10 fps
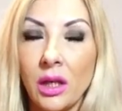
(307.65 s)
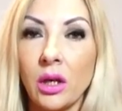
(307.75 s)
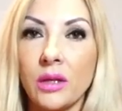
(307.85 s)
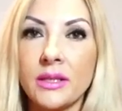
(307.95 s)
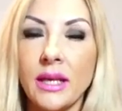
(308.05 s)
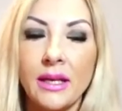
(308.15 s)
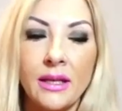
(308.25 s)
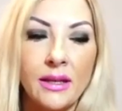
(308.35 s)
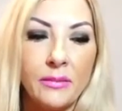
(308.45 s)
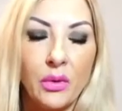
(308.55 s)
can't say
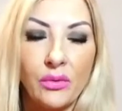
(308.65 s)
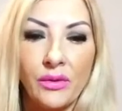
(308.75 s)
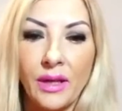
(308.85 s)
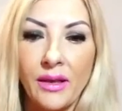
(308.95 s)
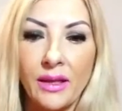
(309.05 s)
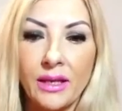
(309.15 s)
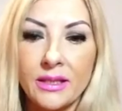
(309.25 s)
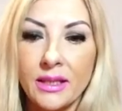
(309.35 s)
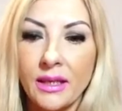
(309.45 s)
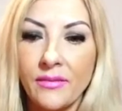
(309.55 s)
anything more than that, and
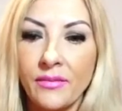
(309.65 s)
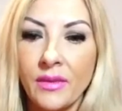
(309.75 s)
that's it.